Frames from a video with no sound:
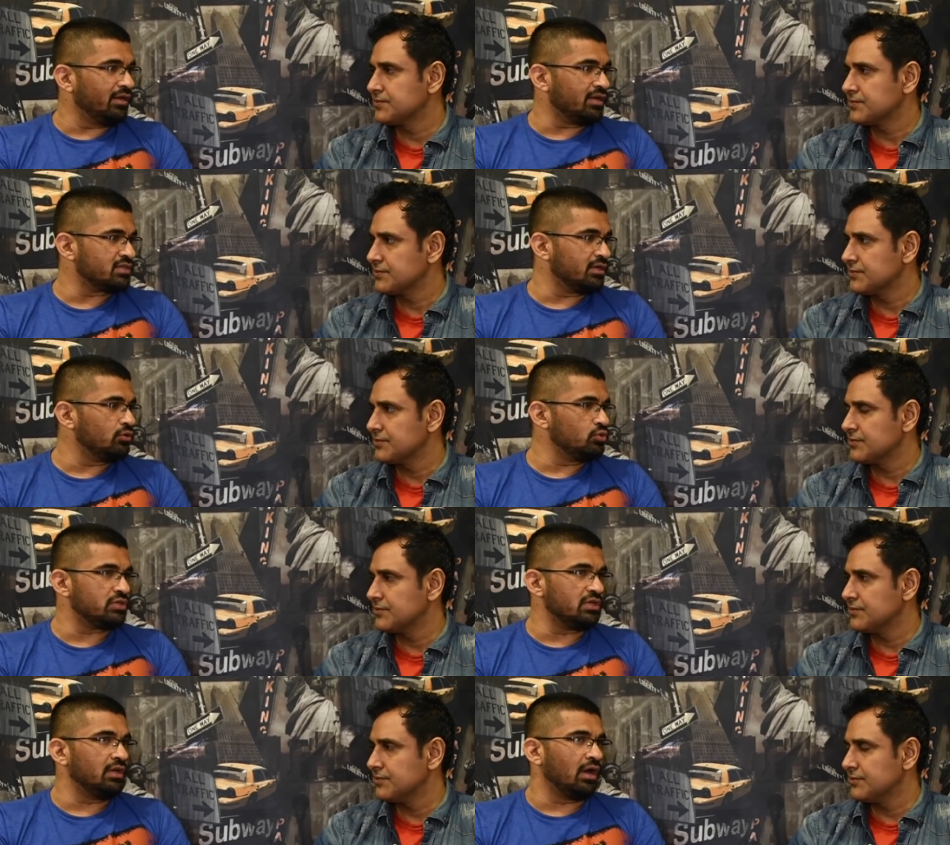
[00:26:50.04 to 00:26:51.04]
Speaker 1: interesting to
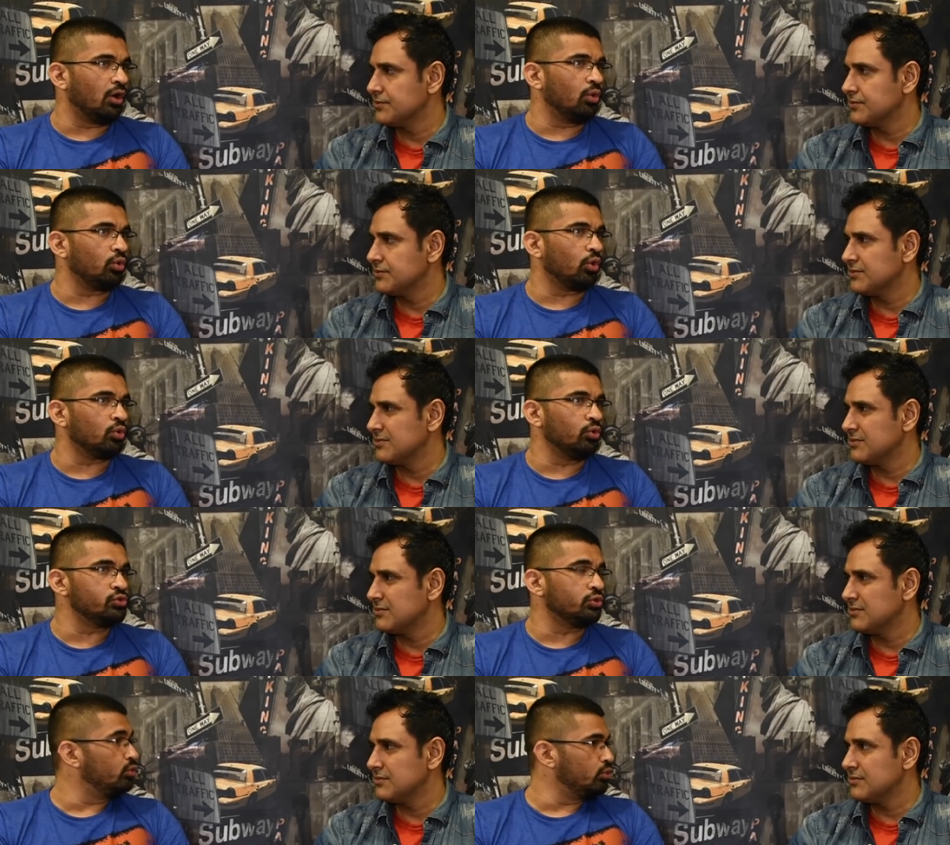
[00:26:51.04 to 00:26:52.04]
see how
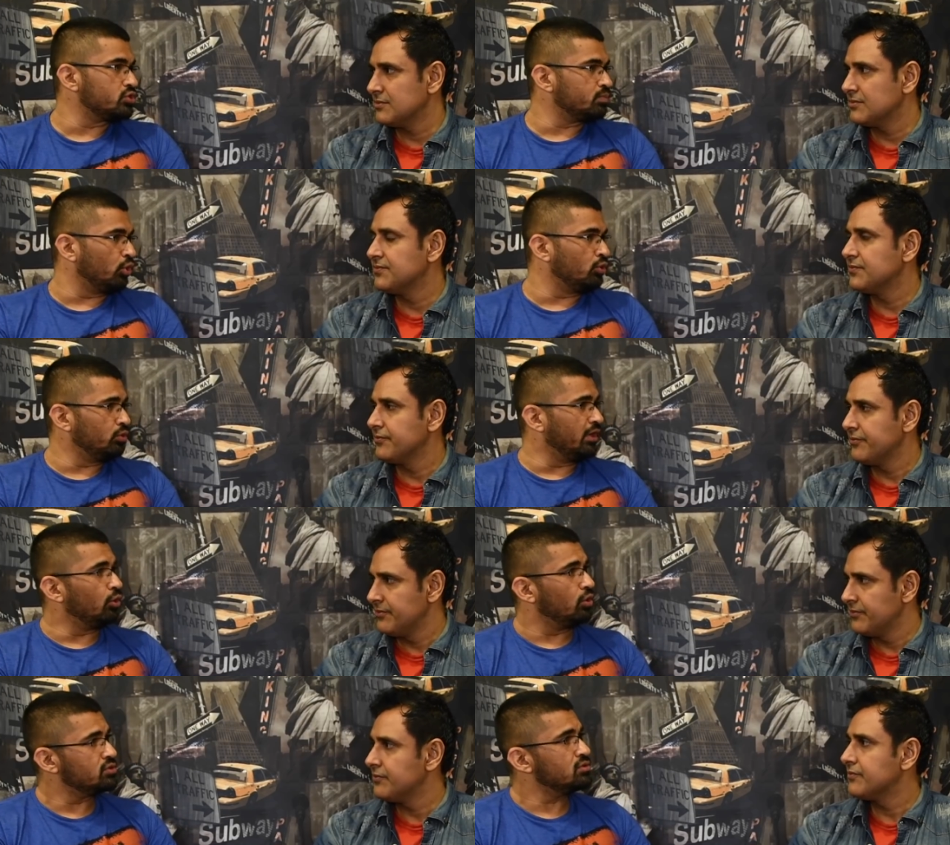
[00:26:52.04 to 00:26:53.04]
Rockhold's going to respond to
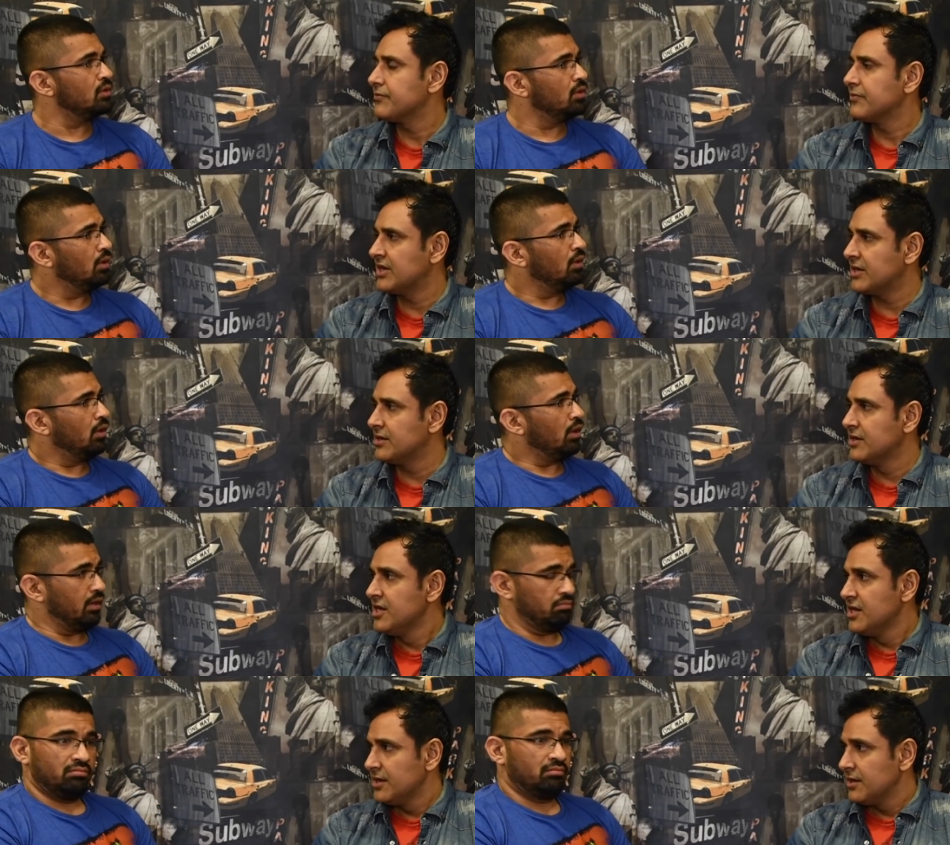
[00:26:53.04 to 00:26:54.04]
that loss. Yeah.
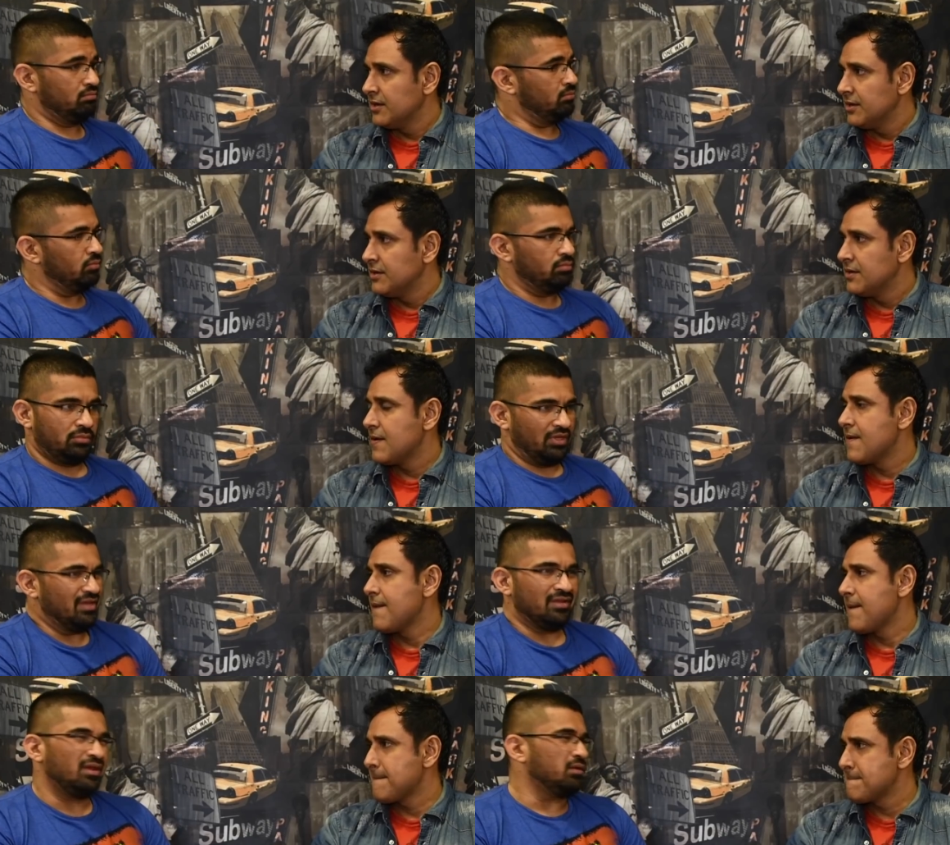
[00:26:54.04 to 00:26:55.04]
And
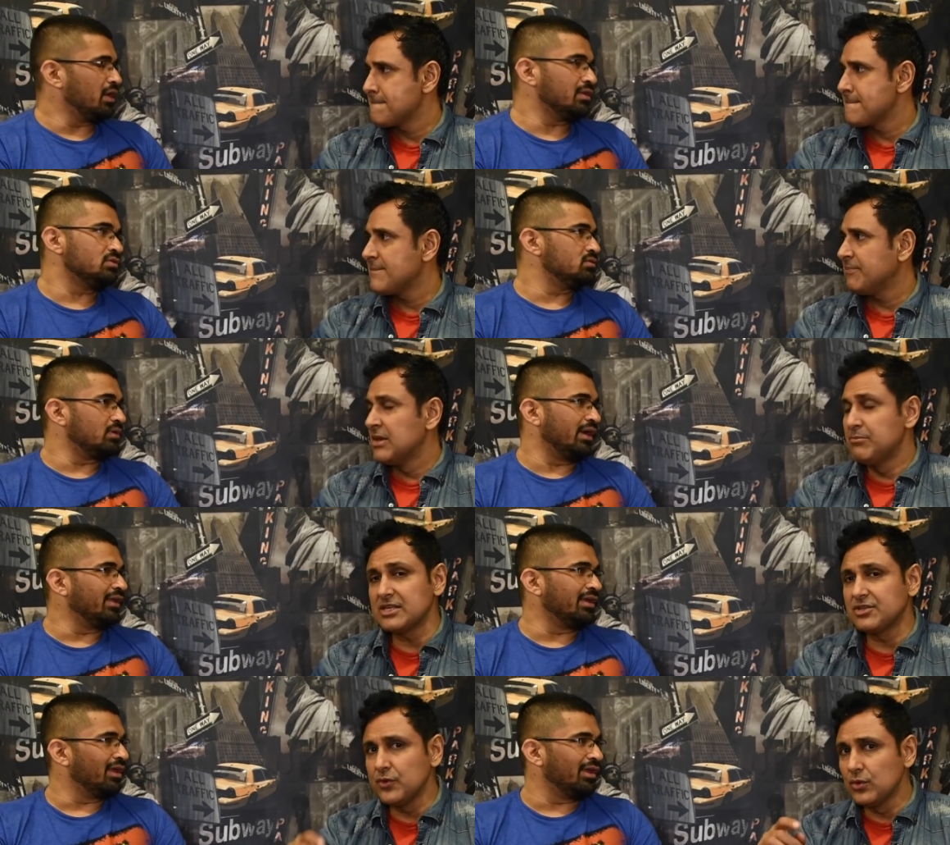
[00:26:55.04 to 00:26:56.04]
he he trains.
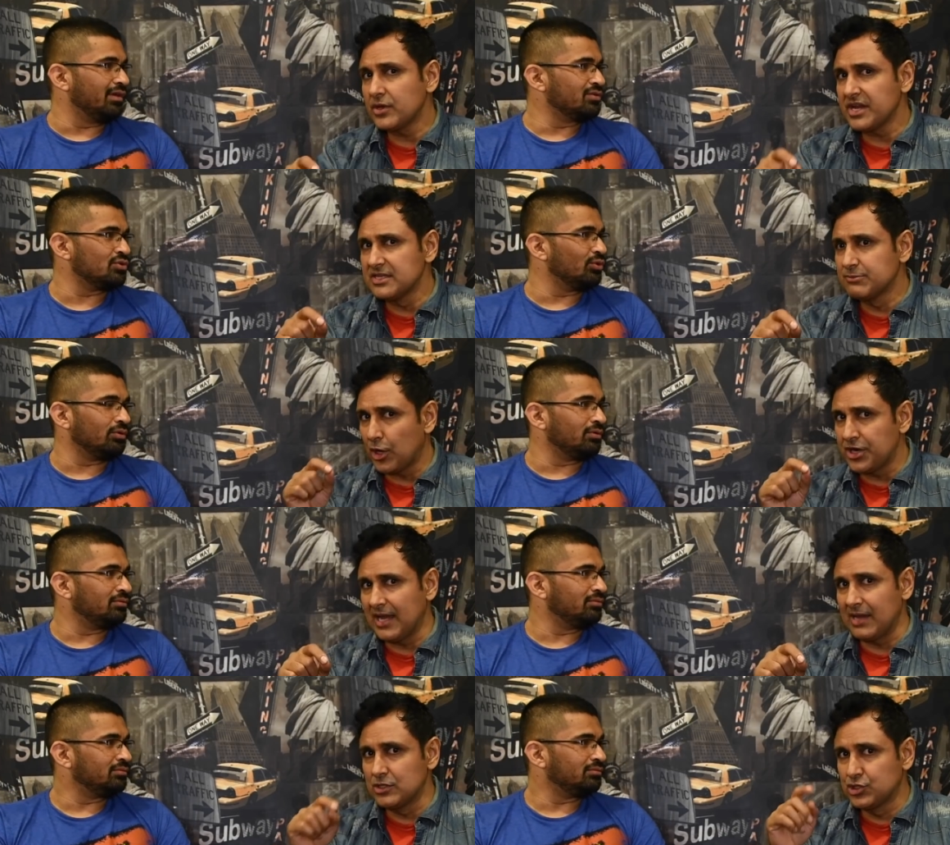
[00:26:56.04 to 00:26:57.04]
Because if you
Speaker 2: look at his body
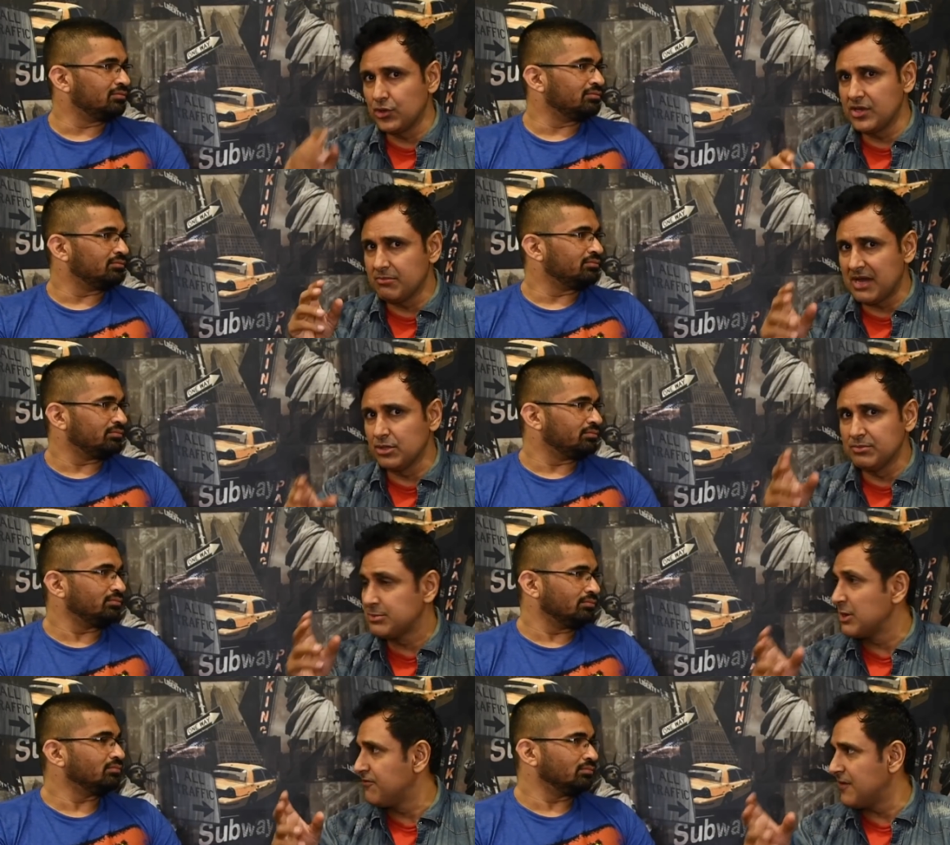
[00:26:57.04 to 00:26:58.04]
language during the Michael
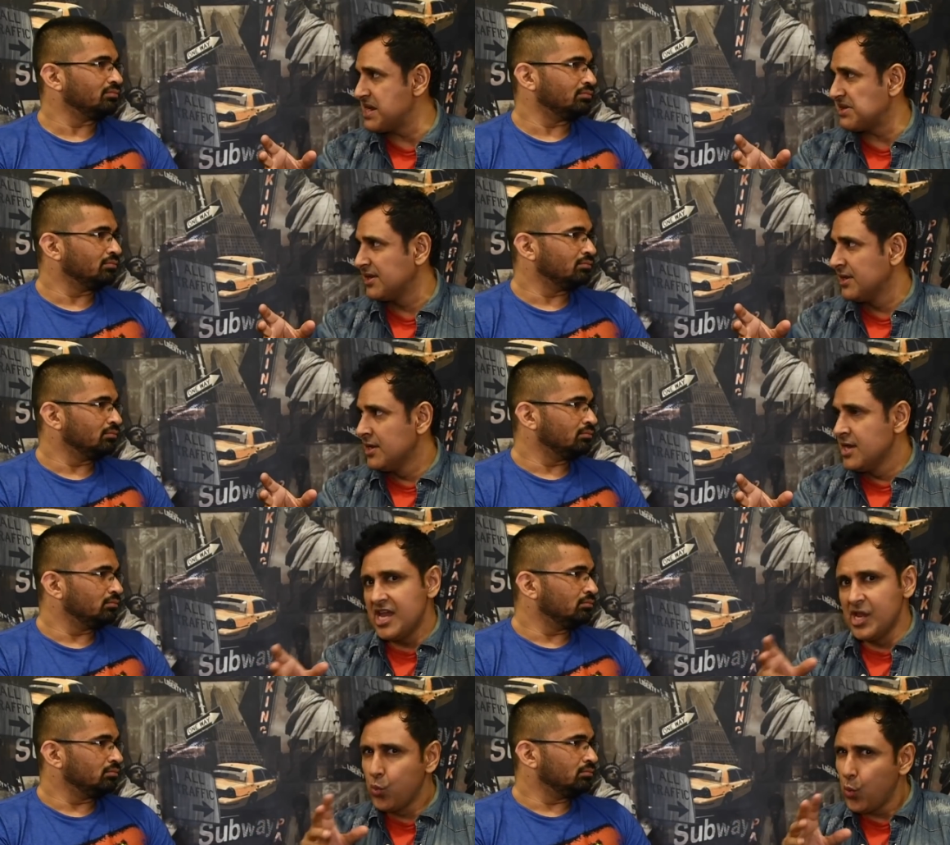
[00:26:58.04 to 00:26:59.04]
Bisping fight,
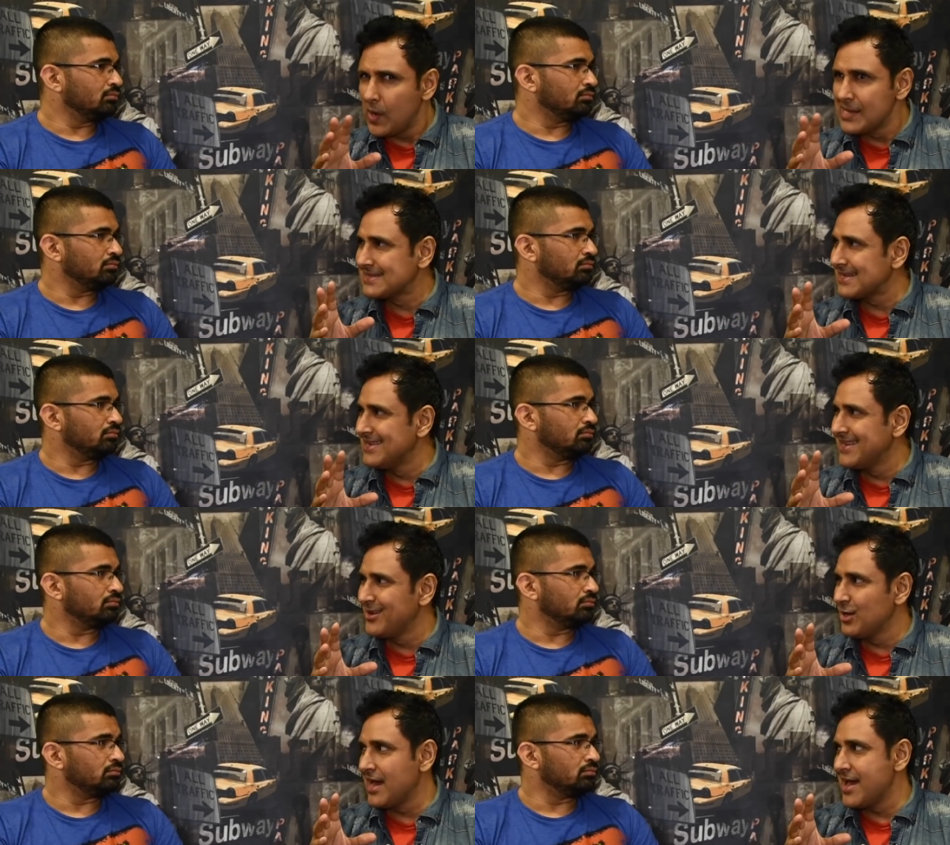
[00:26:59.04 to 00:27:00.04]
it was a
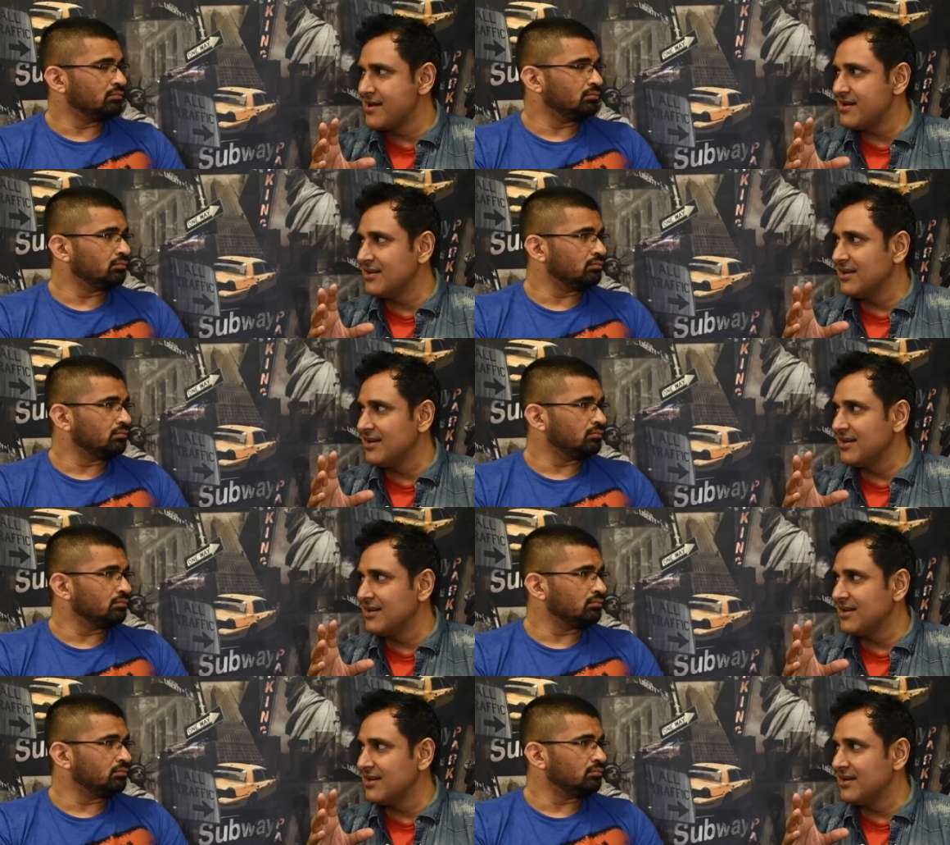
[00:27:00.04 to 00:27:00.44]
little like